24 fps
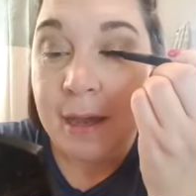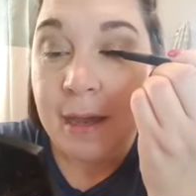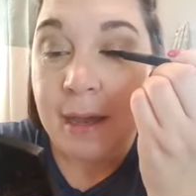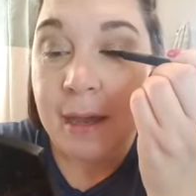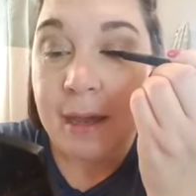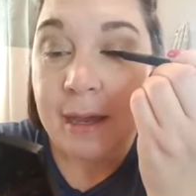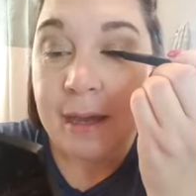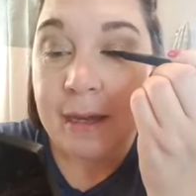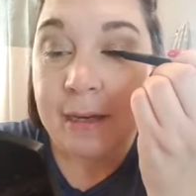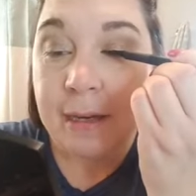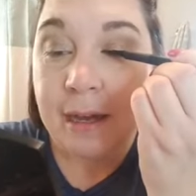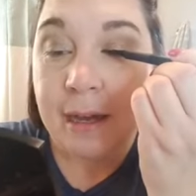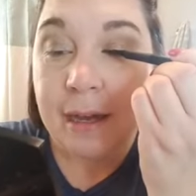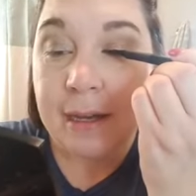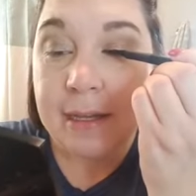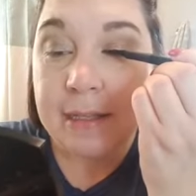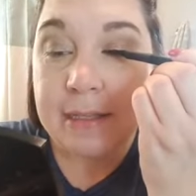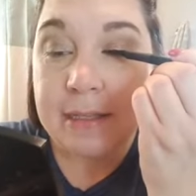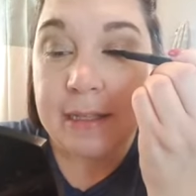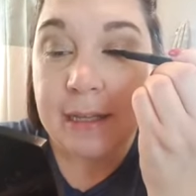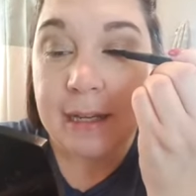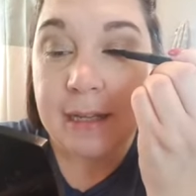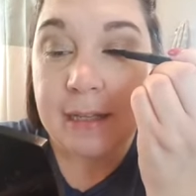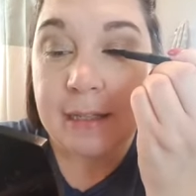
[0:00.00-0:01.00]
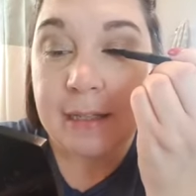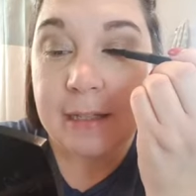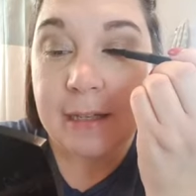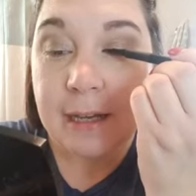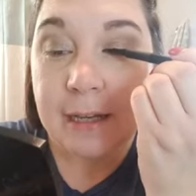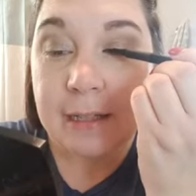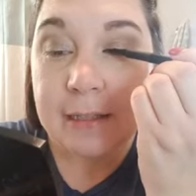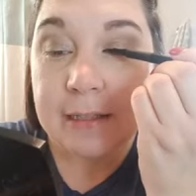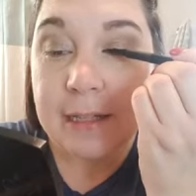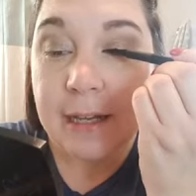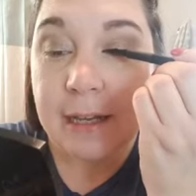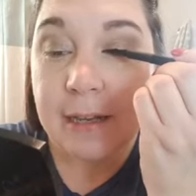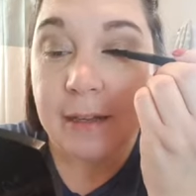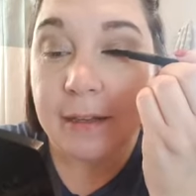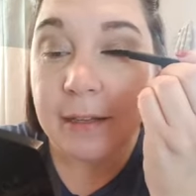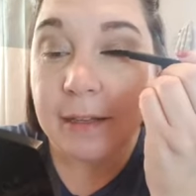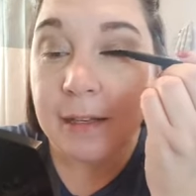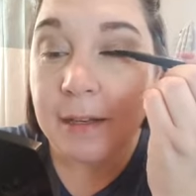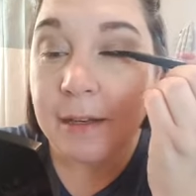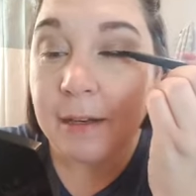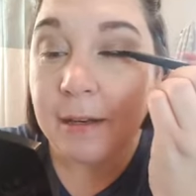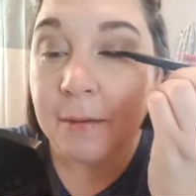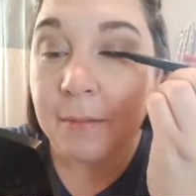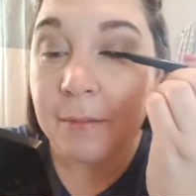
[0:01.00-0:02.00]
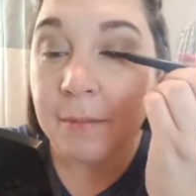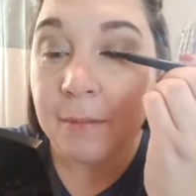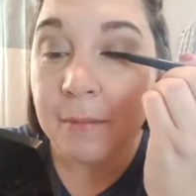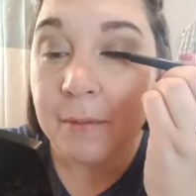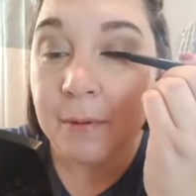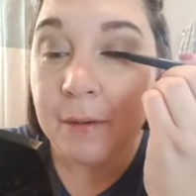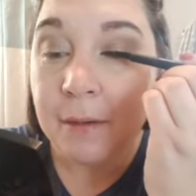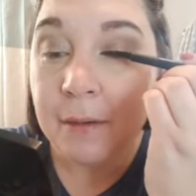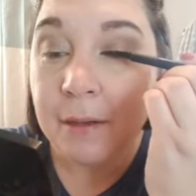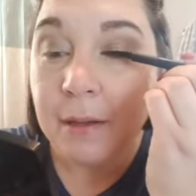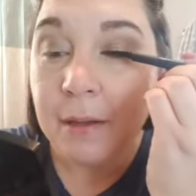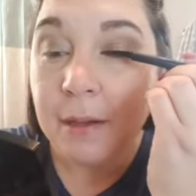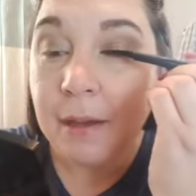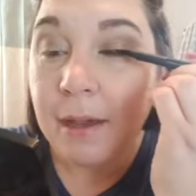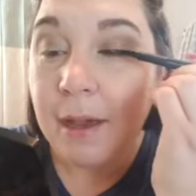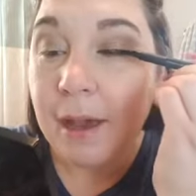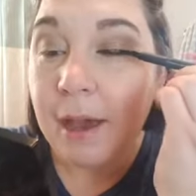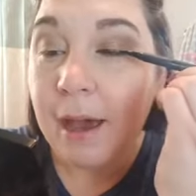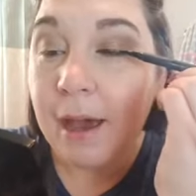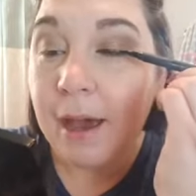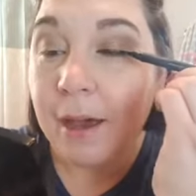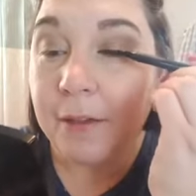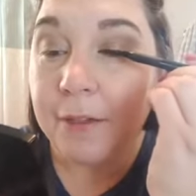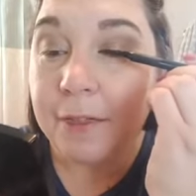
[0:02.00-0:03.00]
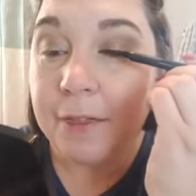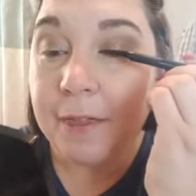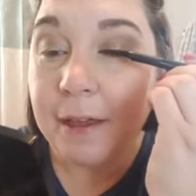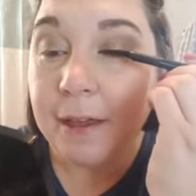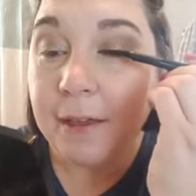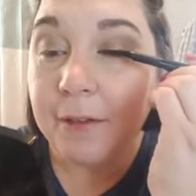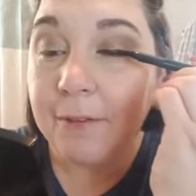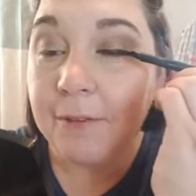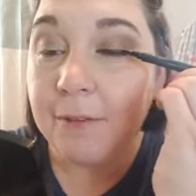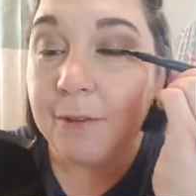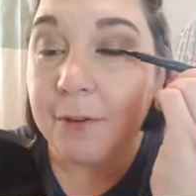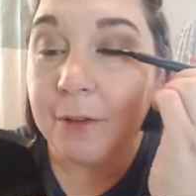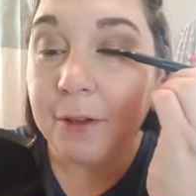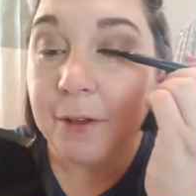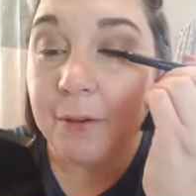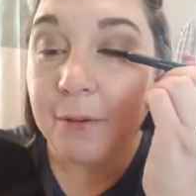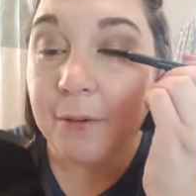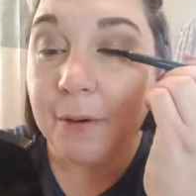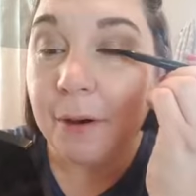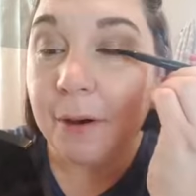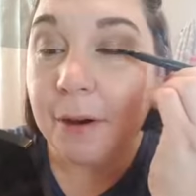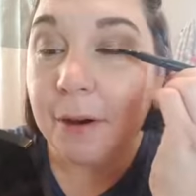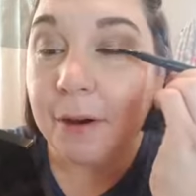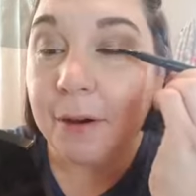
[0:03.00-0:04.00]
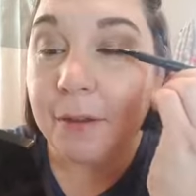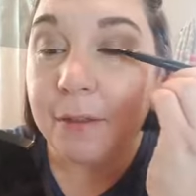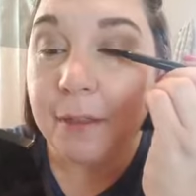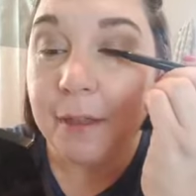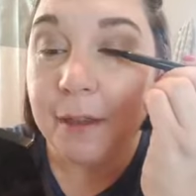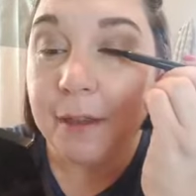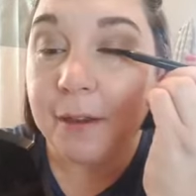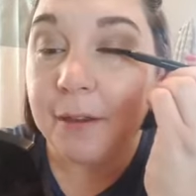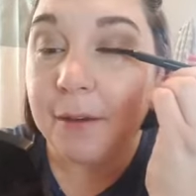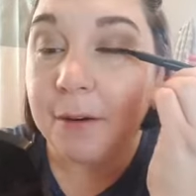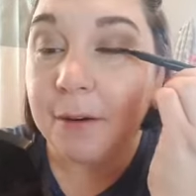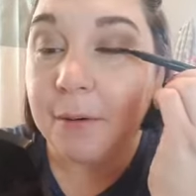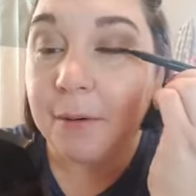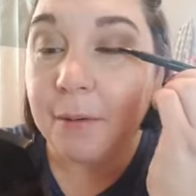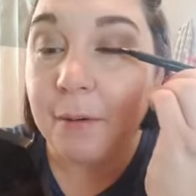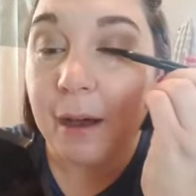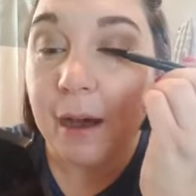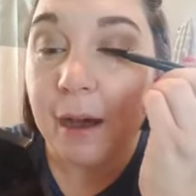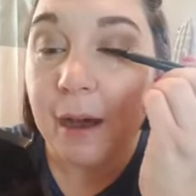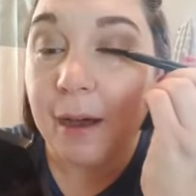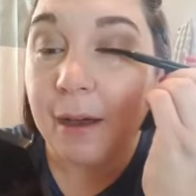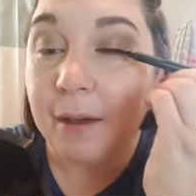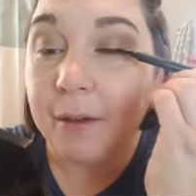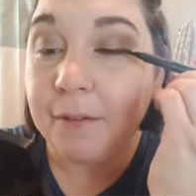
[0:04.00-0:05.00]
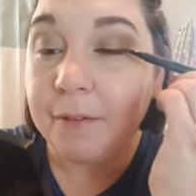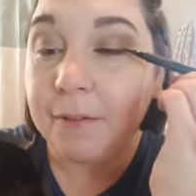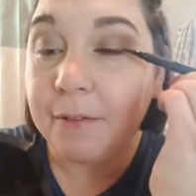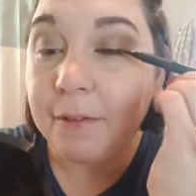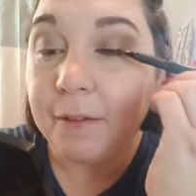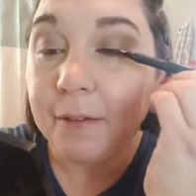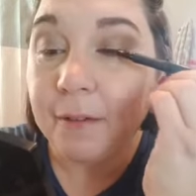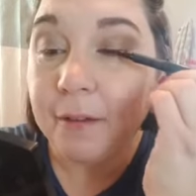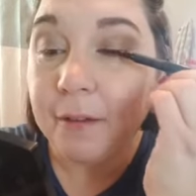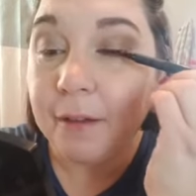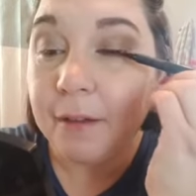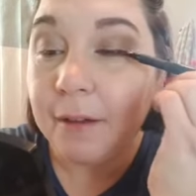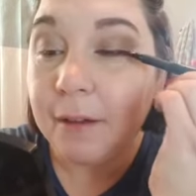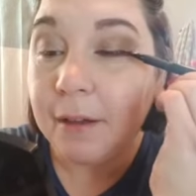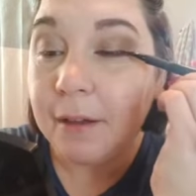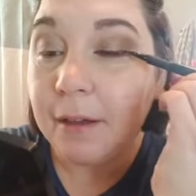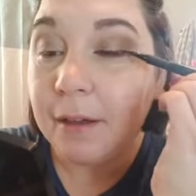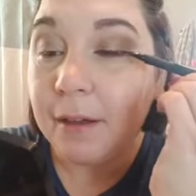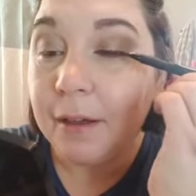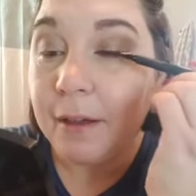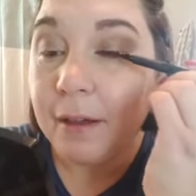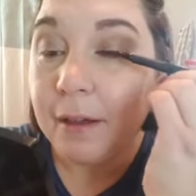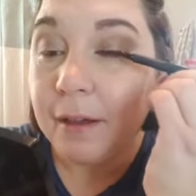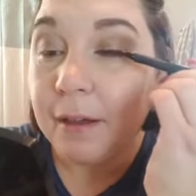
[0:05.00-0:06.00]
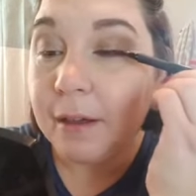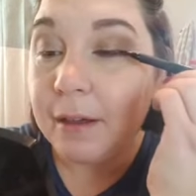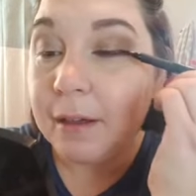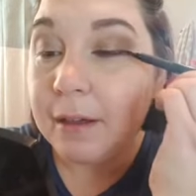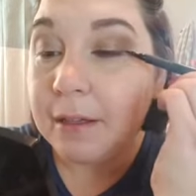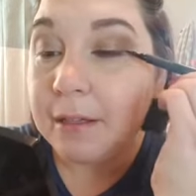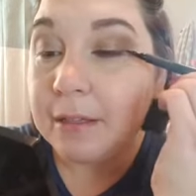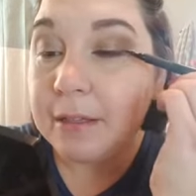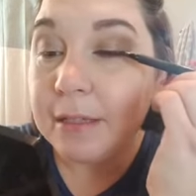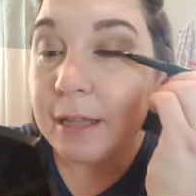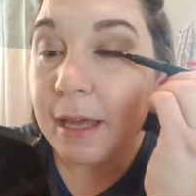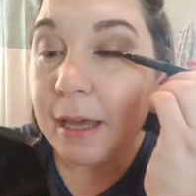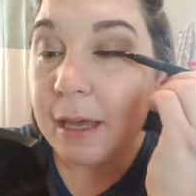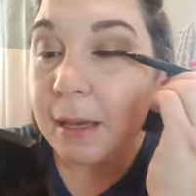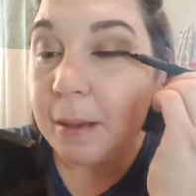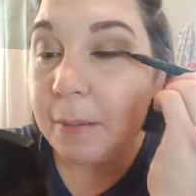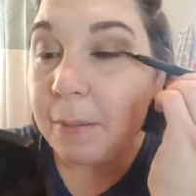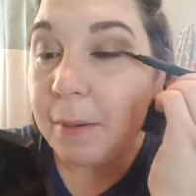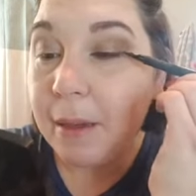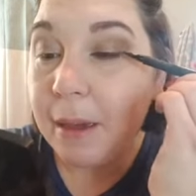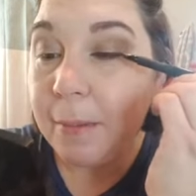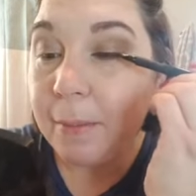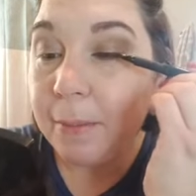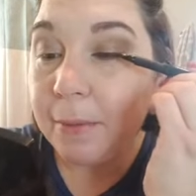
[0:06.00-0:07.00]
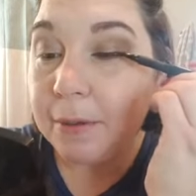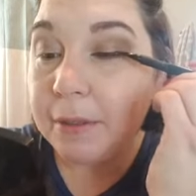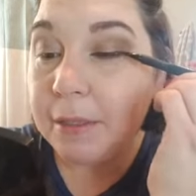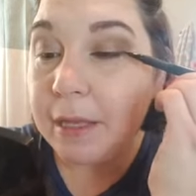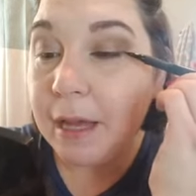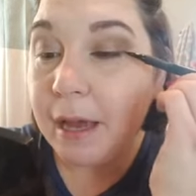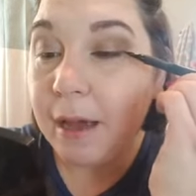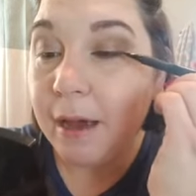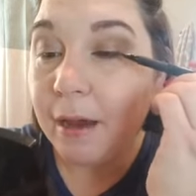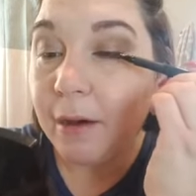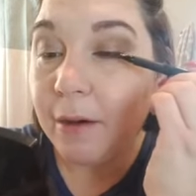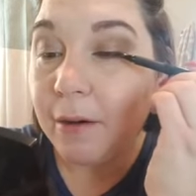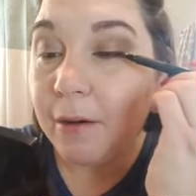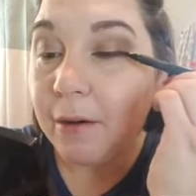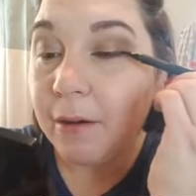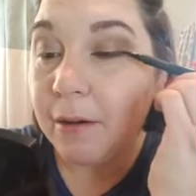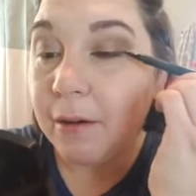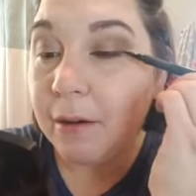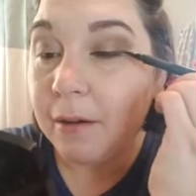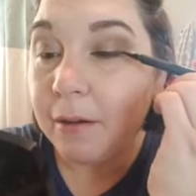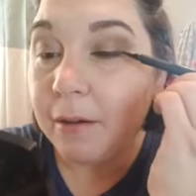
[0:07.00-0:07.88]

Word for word: And I said, now tell him how thankful you are that your wife is a paper towel